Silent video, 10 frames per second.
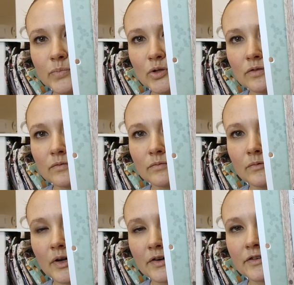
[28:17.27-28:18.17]
pull
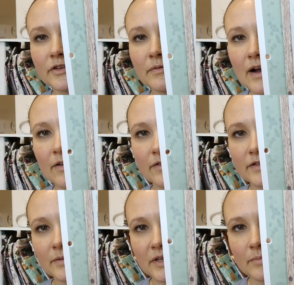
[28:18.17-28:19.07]
1 or 2 out or
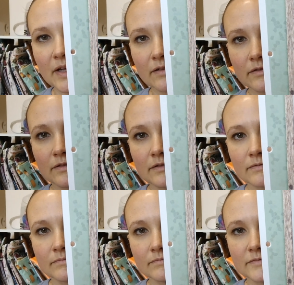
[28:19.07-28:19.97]
something, make a
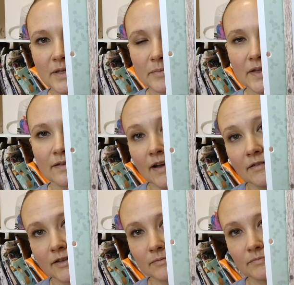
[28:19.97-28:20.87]
little something. I
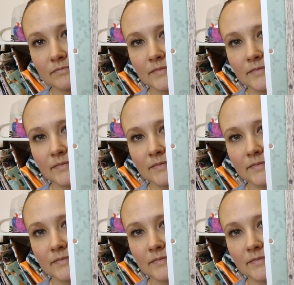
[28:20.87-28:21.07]
don't know.